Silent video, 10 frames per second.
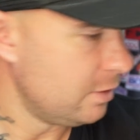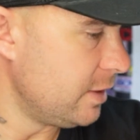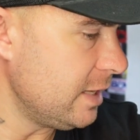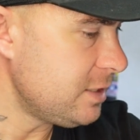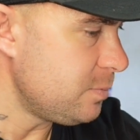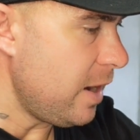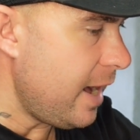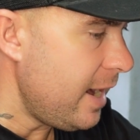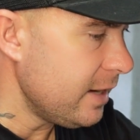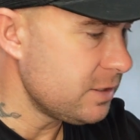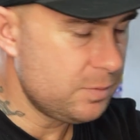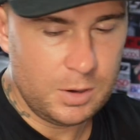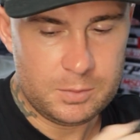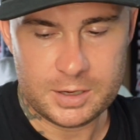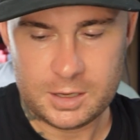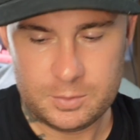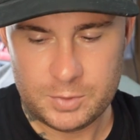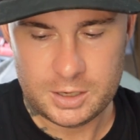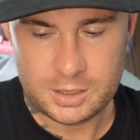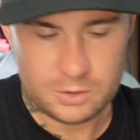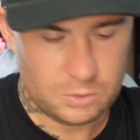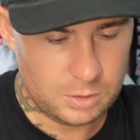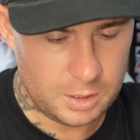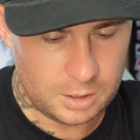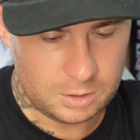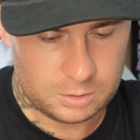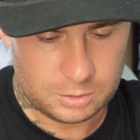This bag is probably going to be all our